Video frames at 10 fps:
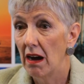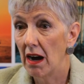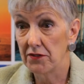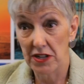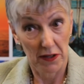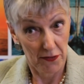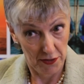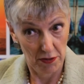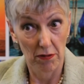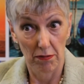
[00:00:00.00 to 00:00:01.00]
I've done a
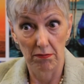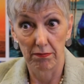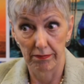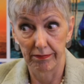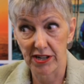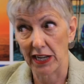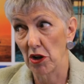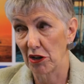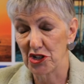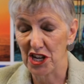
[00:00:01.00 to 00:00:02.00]
few
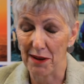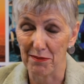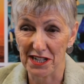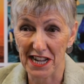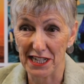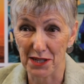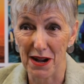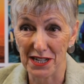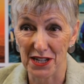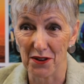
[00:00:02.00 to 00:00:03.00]
technology updates
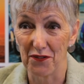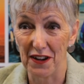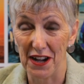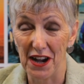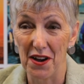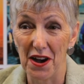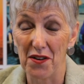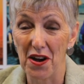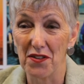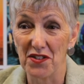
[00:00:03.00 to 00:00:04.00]
myself
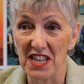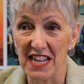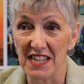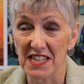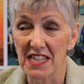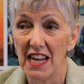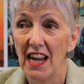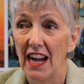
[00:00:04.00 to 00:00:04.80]
over the years,